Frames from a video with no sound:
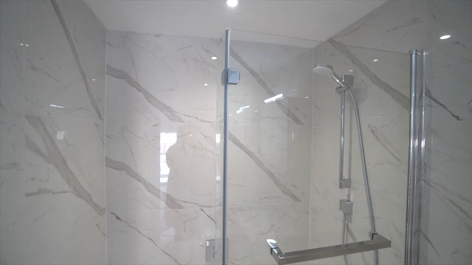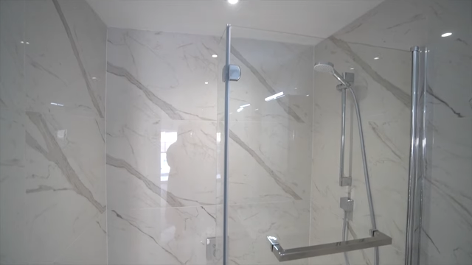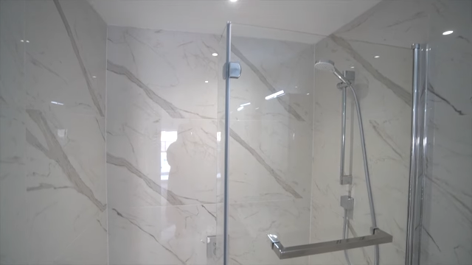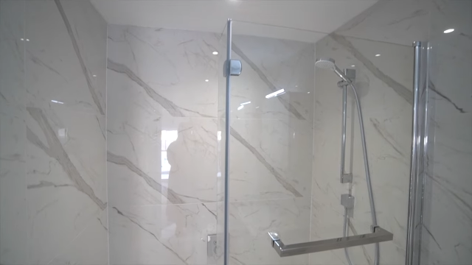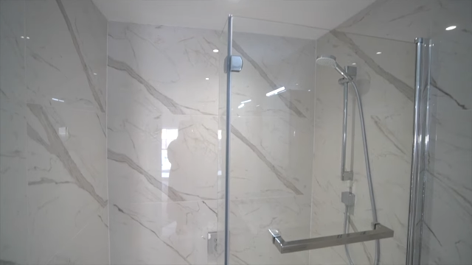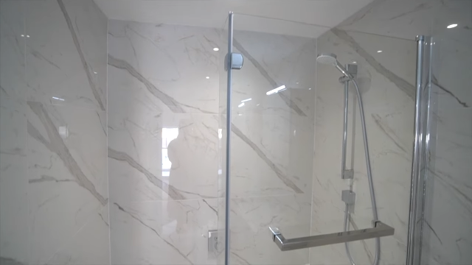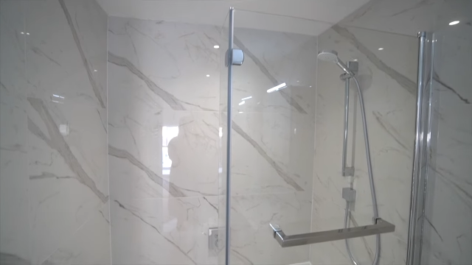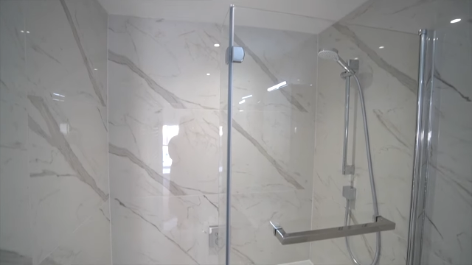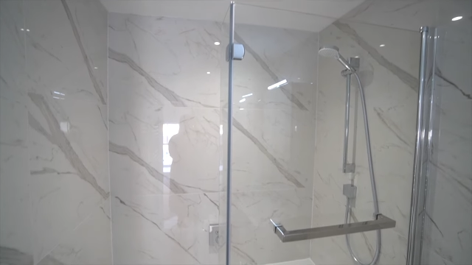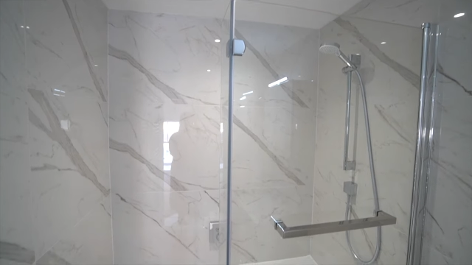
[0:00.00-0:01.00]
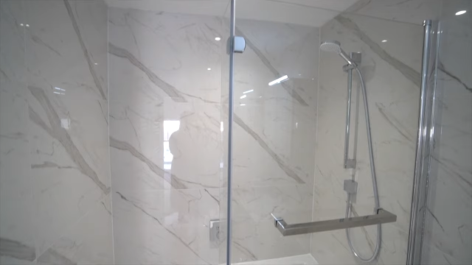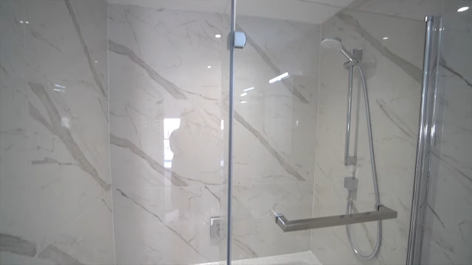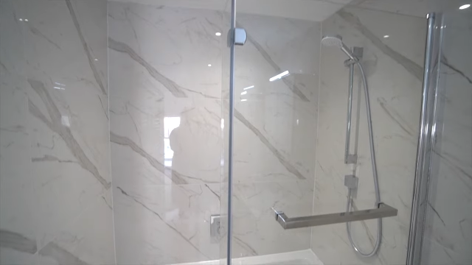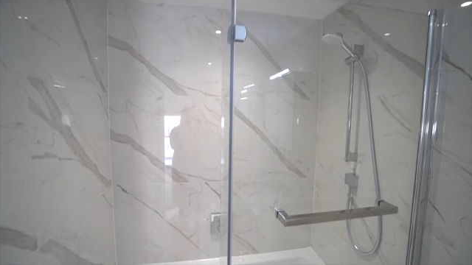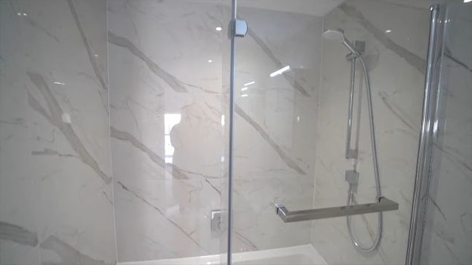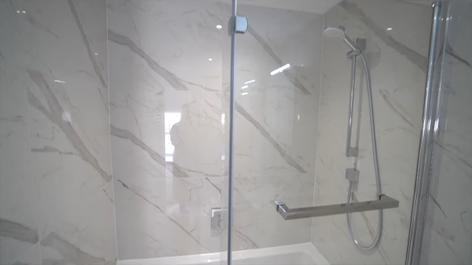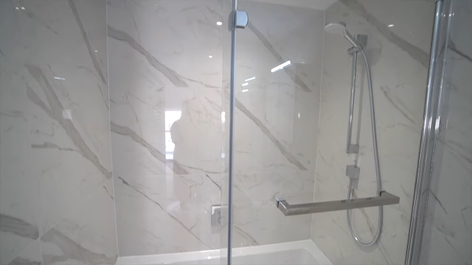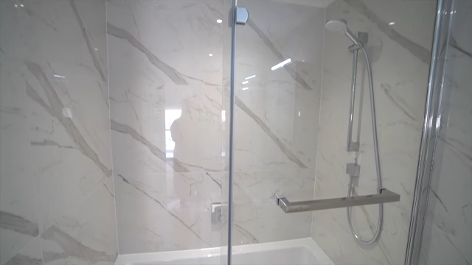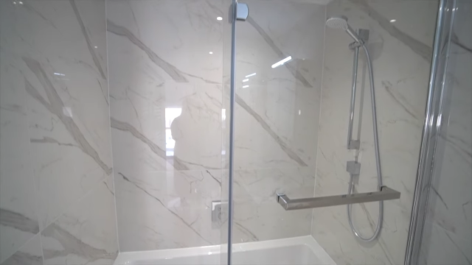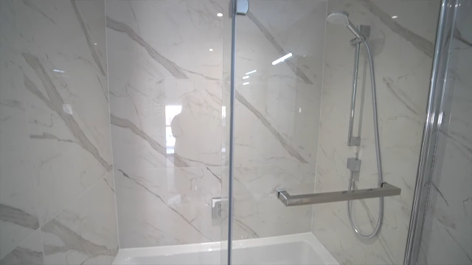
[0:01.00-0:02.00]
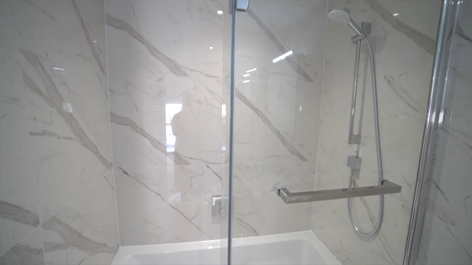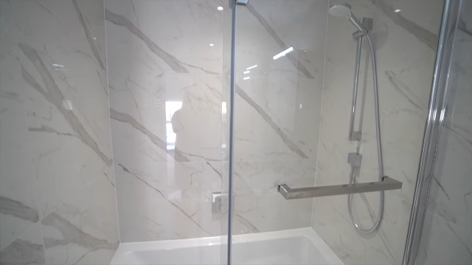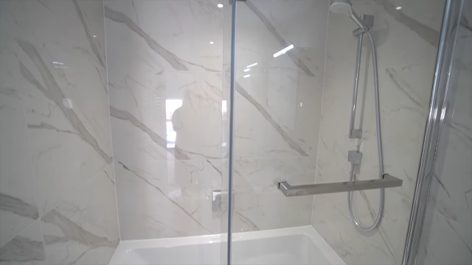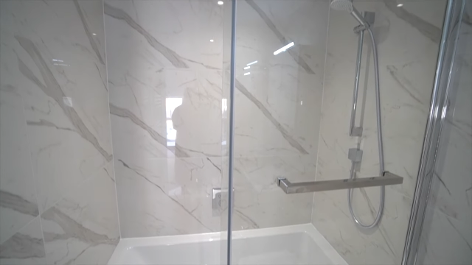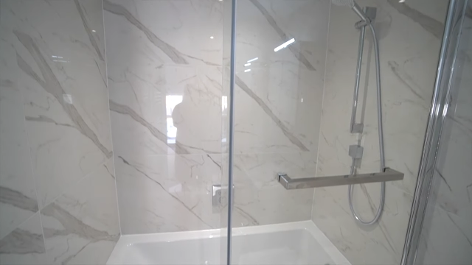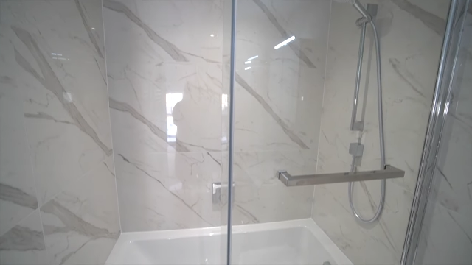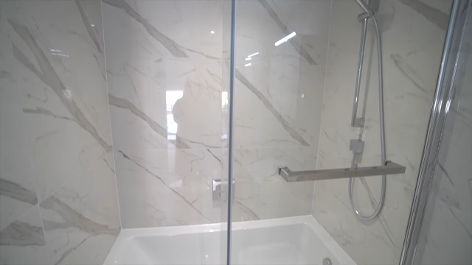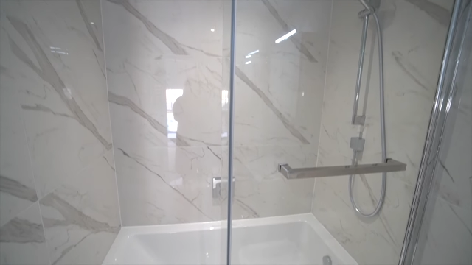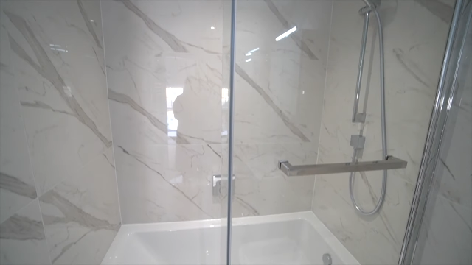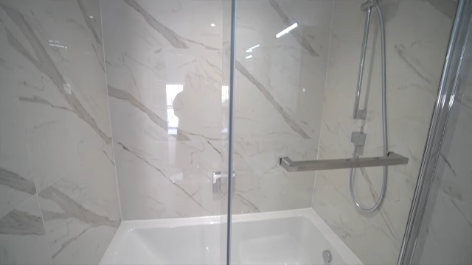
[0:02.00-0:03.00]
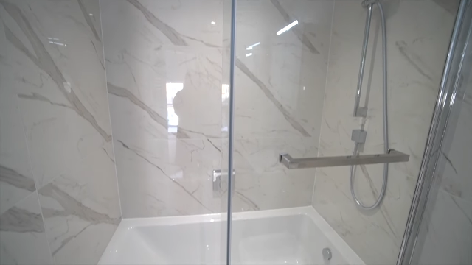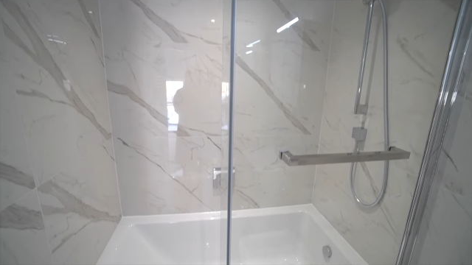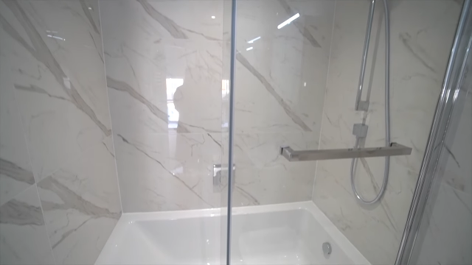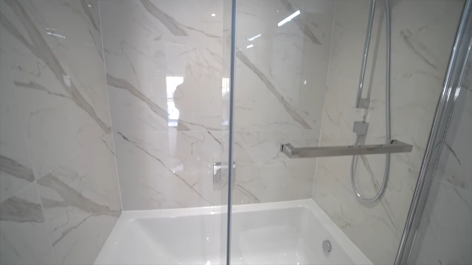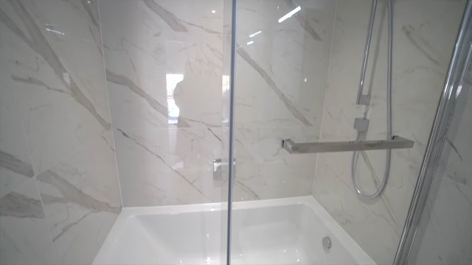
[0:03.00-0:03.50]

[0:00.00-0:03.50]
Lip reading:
Nobody's mouth can be seen.